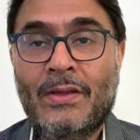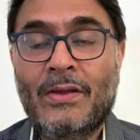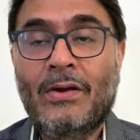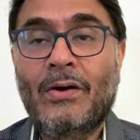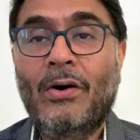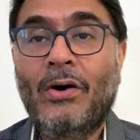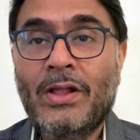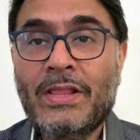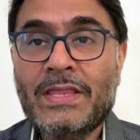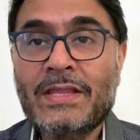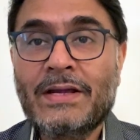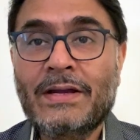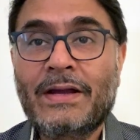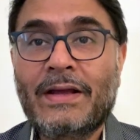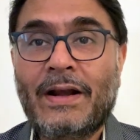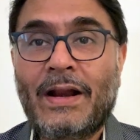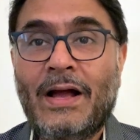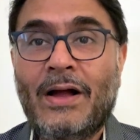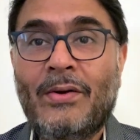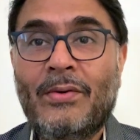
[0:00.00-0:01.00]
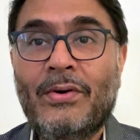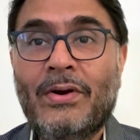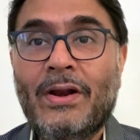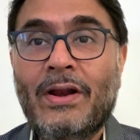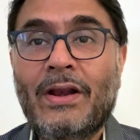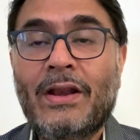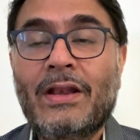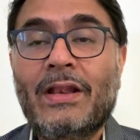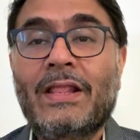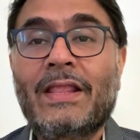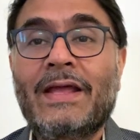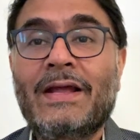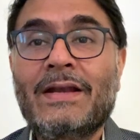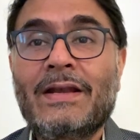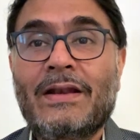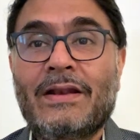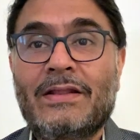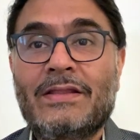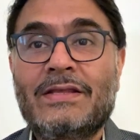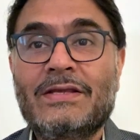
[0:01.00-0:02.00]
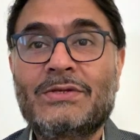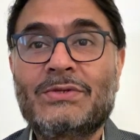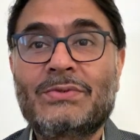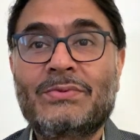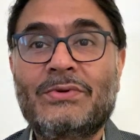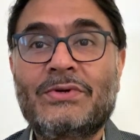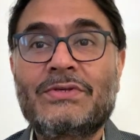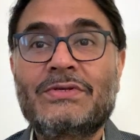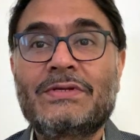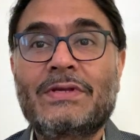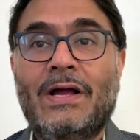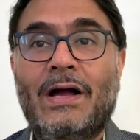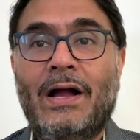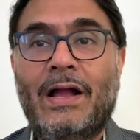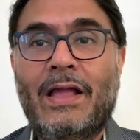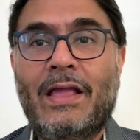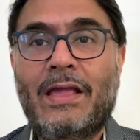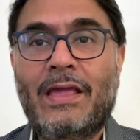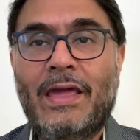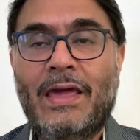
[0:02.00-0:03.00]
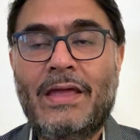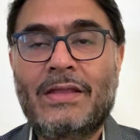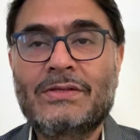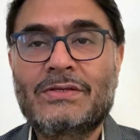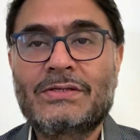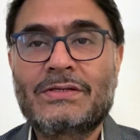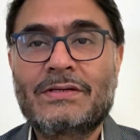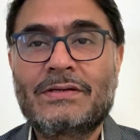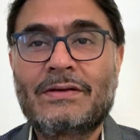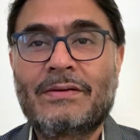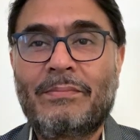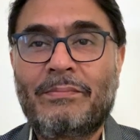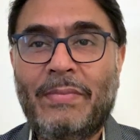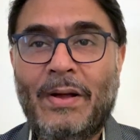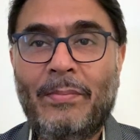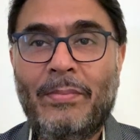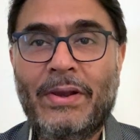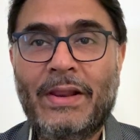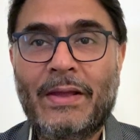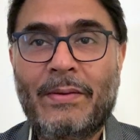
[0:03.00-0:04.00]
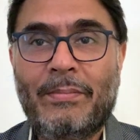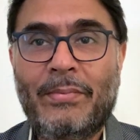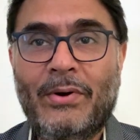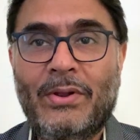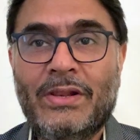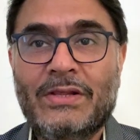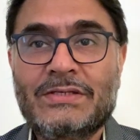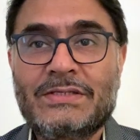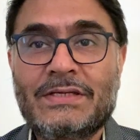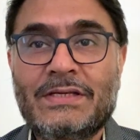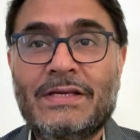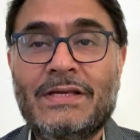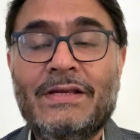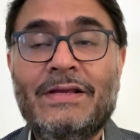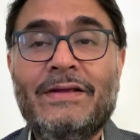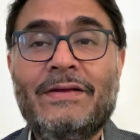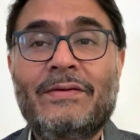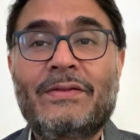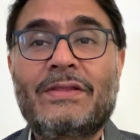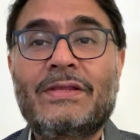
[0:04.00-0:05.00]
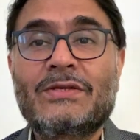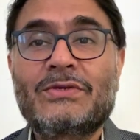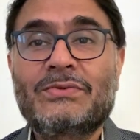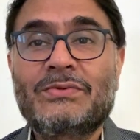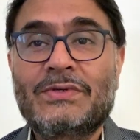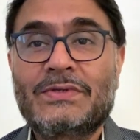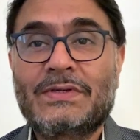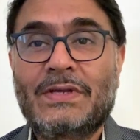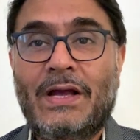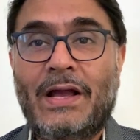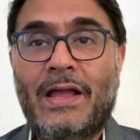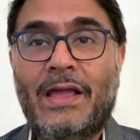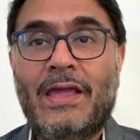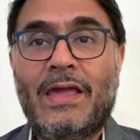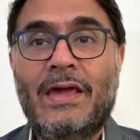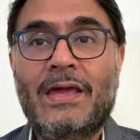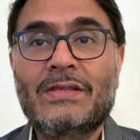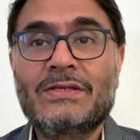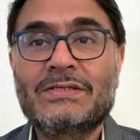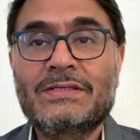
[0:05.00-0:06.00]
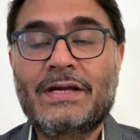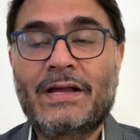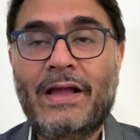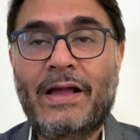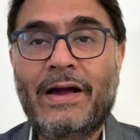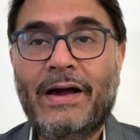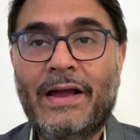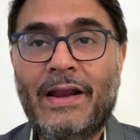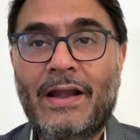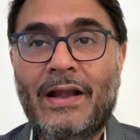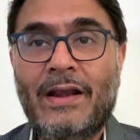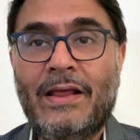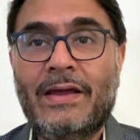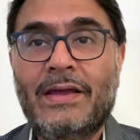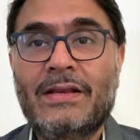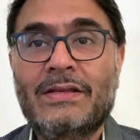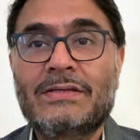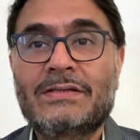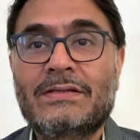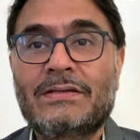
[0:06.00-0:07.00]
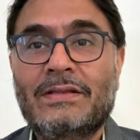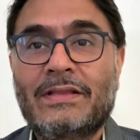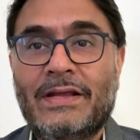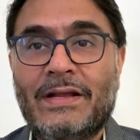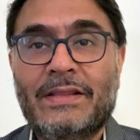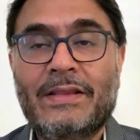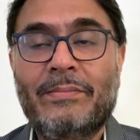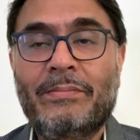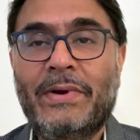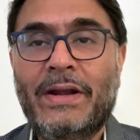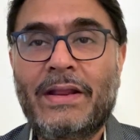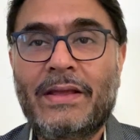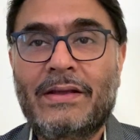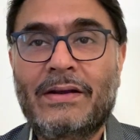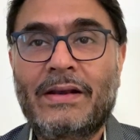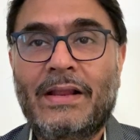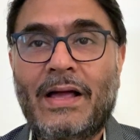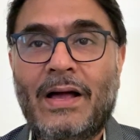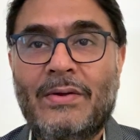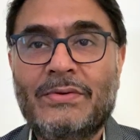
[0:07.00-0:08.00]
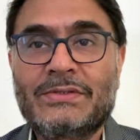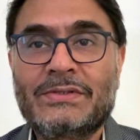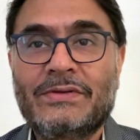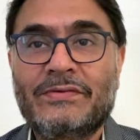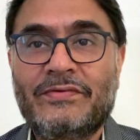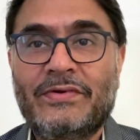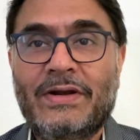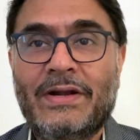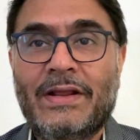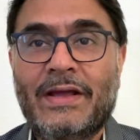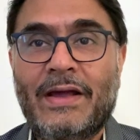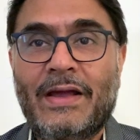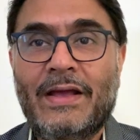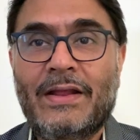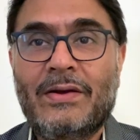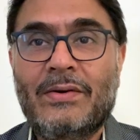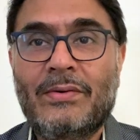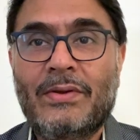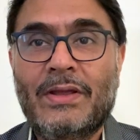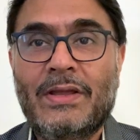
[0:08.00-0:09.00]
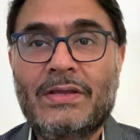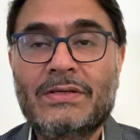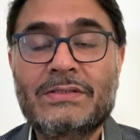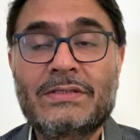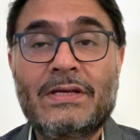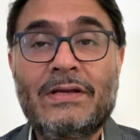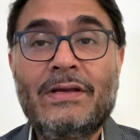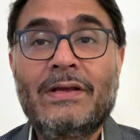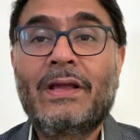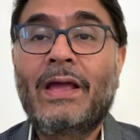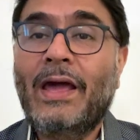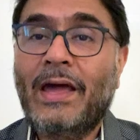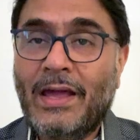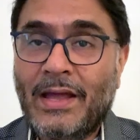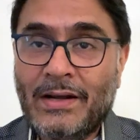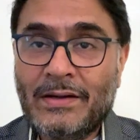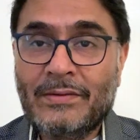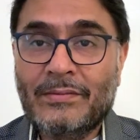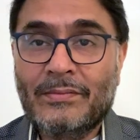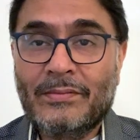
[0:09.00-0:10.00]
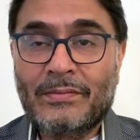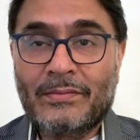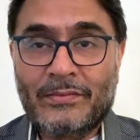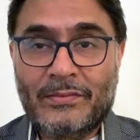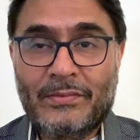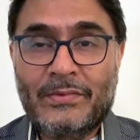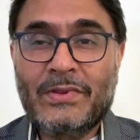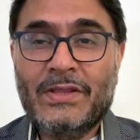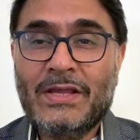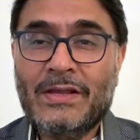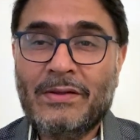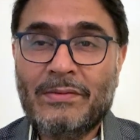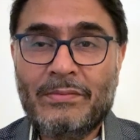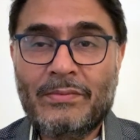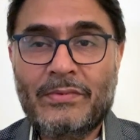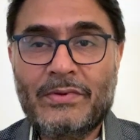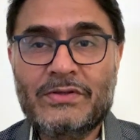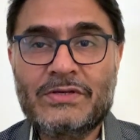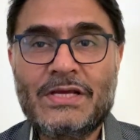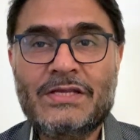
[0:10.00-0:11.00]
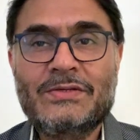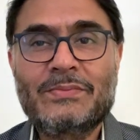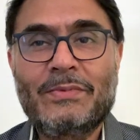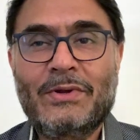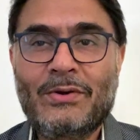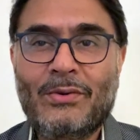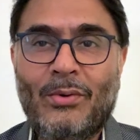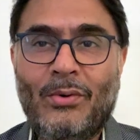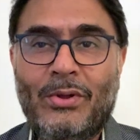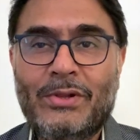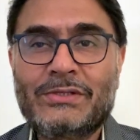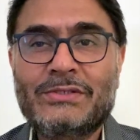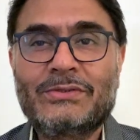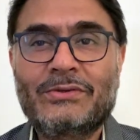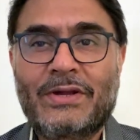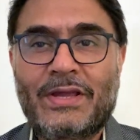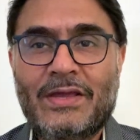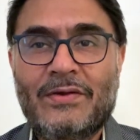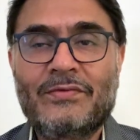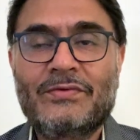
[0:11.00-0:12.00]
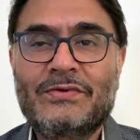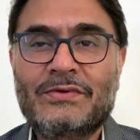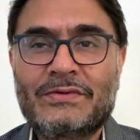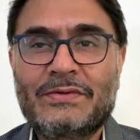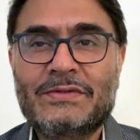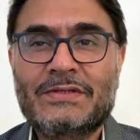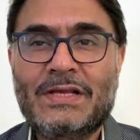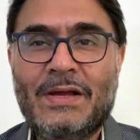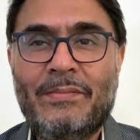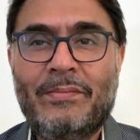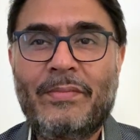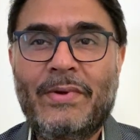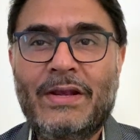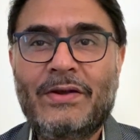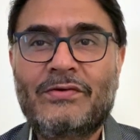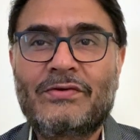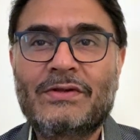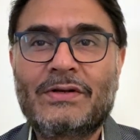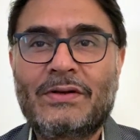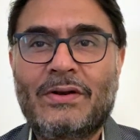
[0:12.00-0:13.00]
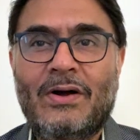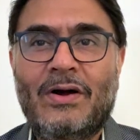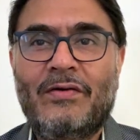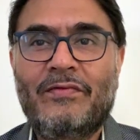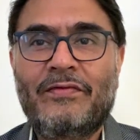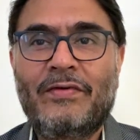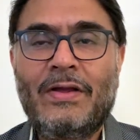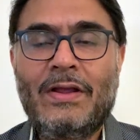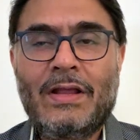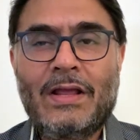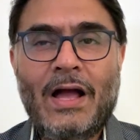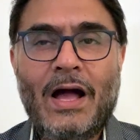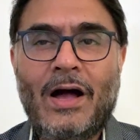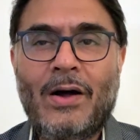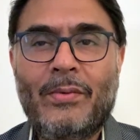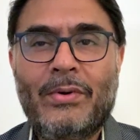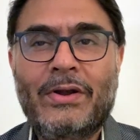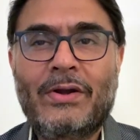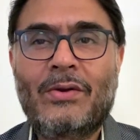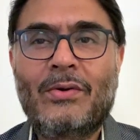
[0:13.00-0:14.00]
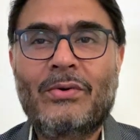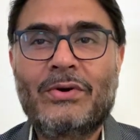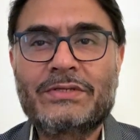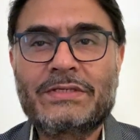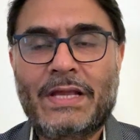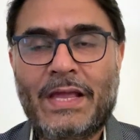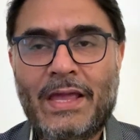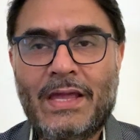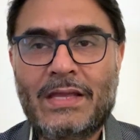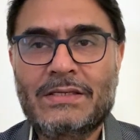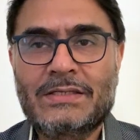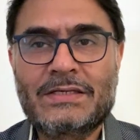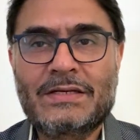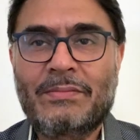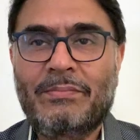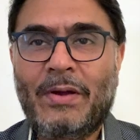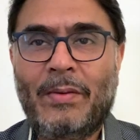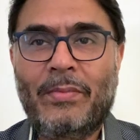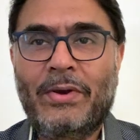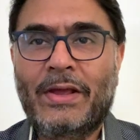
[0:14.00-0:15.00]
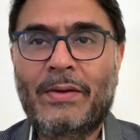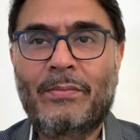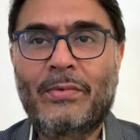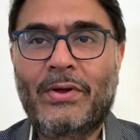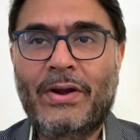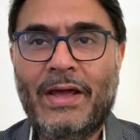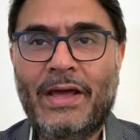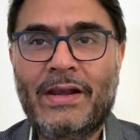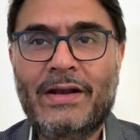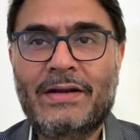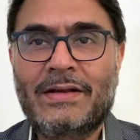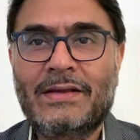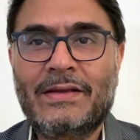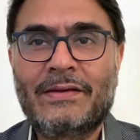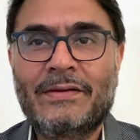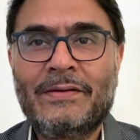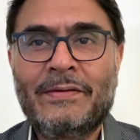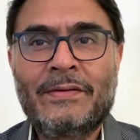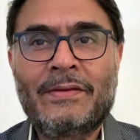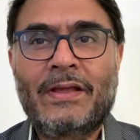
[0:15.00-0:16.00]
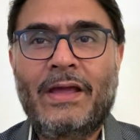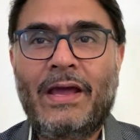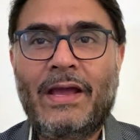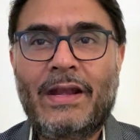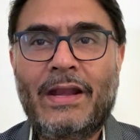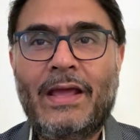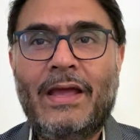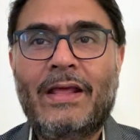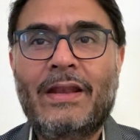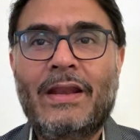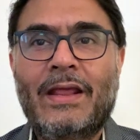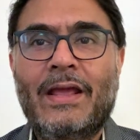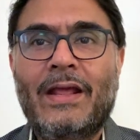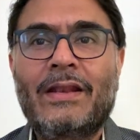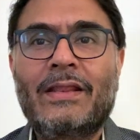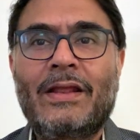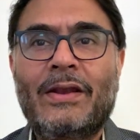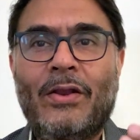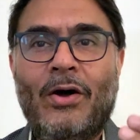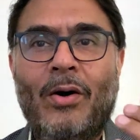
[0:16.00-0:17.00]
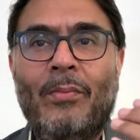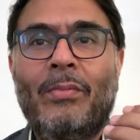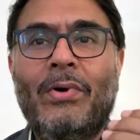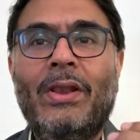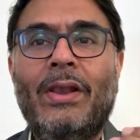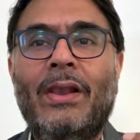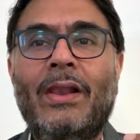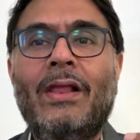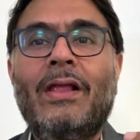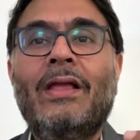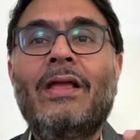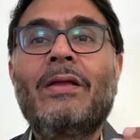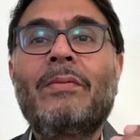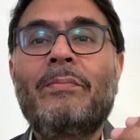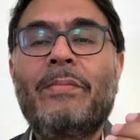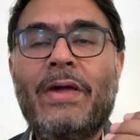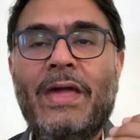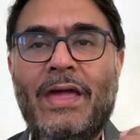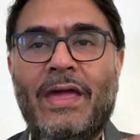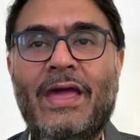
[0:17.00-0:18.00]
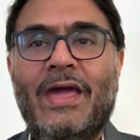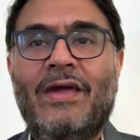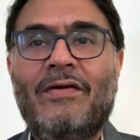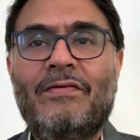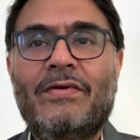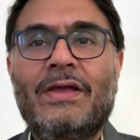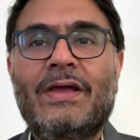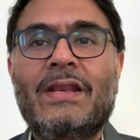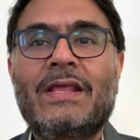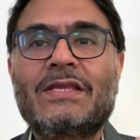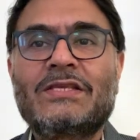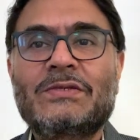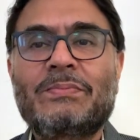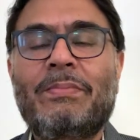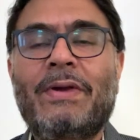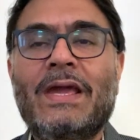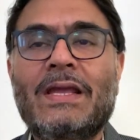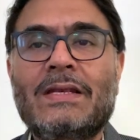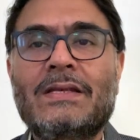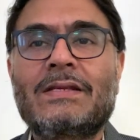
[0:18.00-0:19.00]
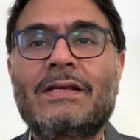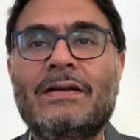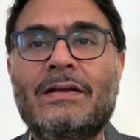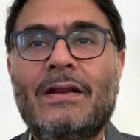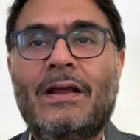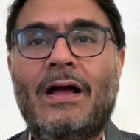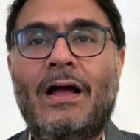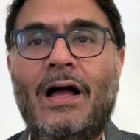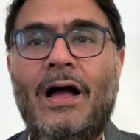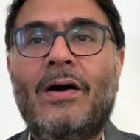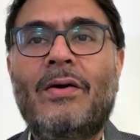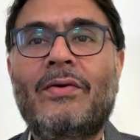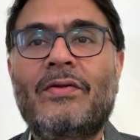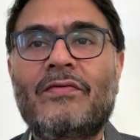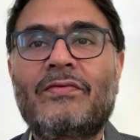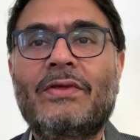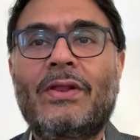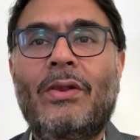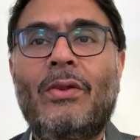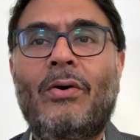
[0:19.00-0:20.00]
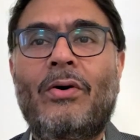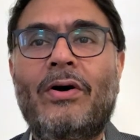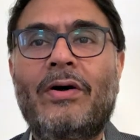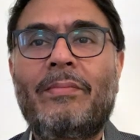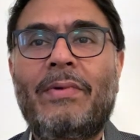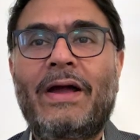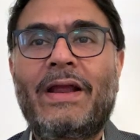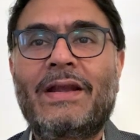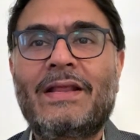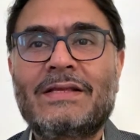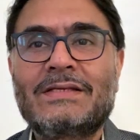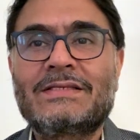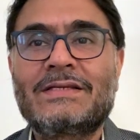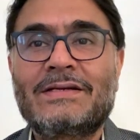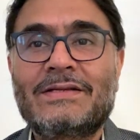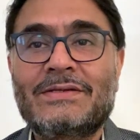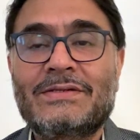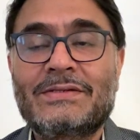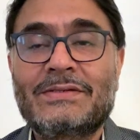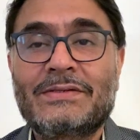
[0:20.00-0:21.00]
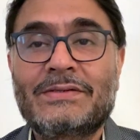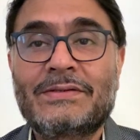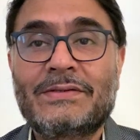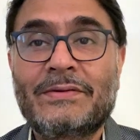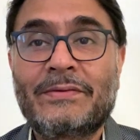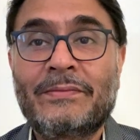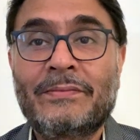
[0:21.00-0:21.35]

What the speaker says: on the ground that this was against public policy. This was against the guidelines that the Medical Council of India had raised. And the judgment also gives some mention of how it goes against public morality and the normal behavior expected out of the law-abiding citizens.